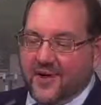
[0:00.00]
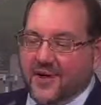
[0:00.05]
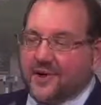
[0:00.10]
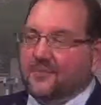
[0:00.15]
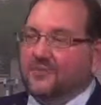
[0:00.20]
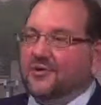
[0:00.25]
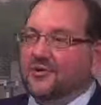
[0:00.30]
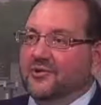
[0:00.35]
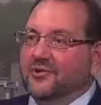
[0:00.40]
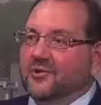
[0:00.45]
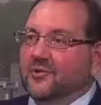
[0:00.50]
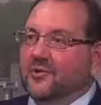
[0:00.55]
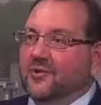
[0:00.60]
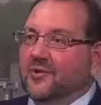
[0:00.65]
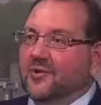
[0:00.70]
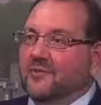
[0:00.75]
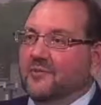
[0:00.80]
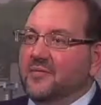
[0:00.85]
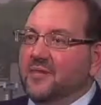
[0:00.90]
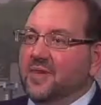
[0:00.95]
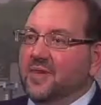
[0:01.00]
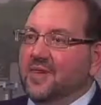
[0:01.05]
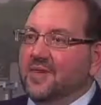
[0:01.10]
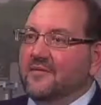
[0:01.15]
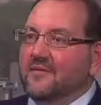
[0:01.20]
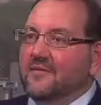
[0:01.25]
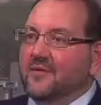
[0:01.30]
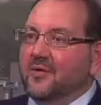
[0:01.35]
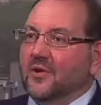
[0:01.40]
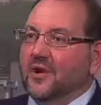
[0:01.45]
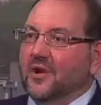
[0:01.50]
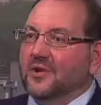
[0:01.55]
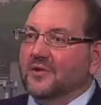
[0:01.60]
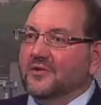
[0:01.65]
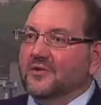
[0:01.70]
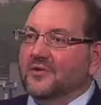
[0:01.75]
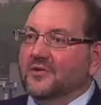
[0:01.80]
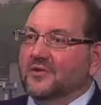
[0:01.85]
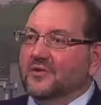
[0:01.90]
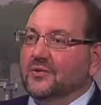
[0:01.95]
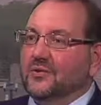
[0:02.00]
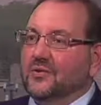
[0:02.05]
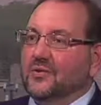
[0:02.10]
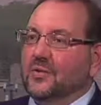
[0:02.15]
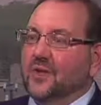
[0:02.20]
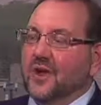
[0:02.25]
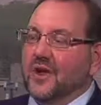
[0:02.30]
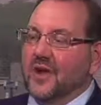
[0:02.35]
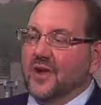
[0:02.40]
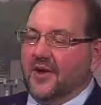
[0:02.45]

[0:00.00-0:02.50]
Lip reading: option would be for us to